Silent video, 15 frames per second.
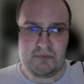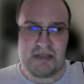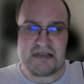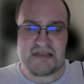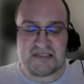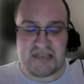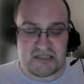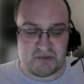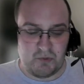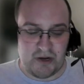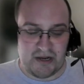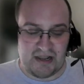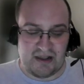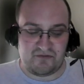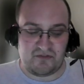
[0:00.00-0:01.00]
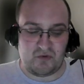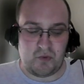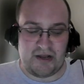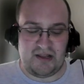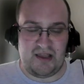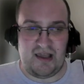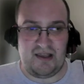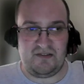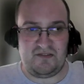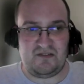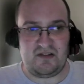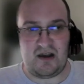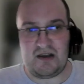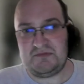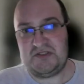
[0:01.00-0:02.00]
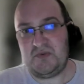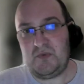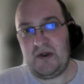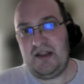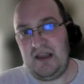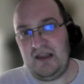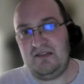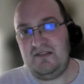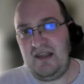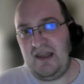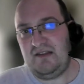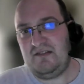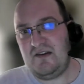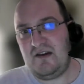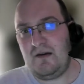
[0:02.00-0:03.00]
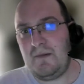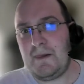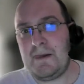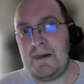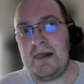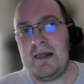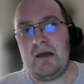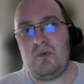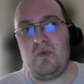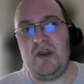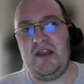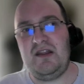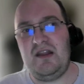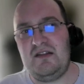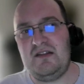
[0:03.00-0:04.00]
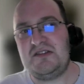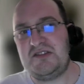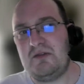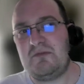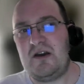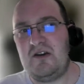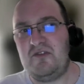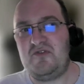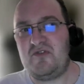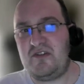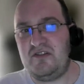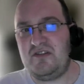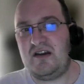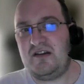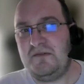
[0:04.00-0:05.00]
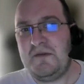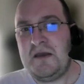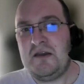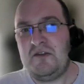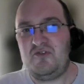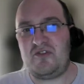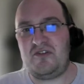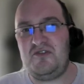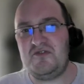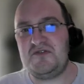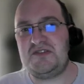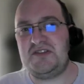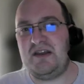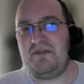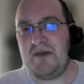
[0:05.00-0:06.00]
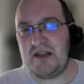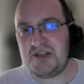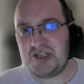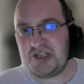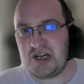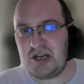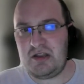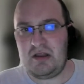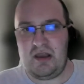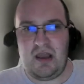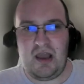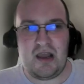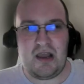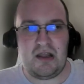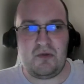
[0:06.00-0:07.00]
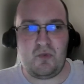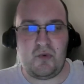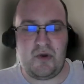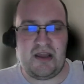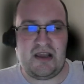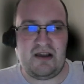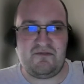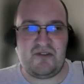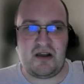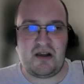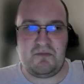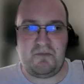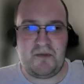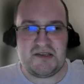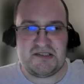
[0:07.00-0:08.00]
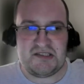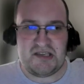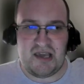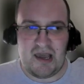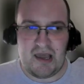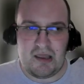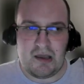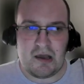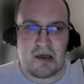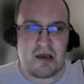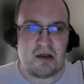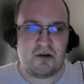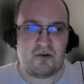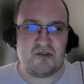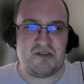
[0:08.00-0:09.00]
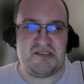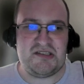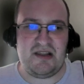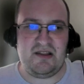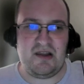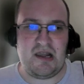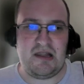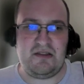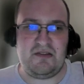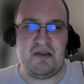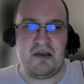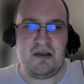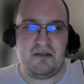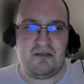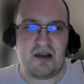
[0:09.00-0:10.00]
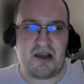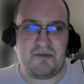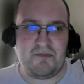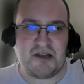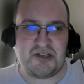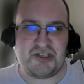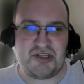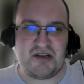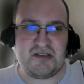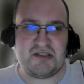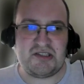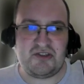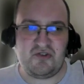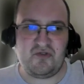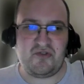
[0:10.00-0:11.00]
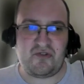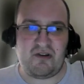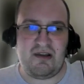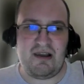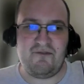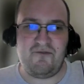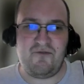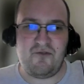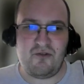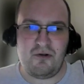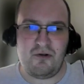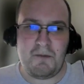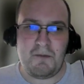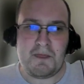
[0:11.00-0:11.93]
Since we have 28 times 28 data, we needed somehow to reduce dimension, and we have done PCA, considered dimensions 2, 3, and 4,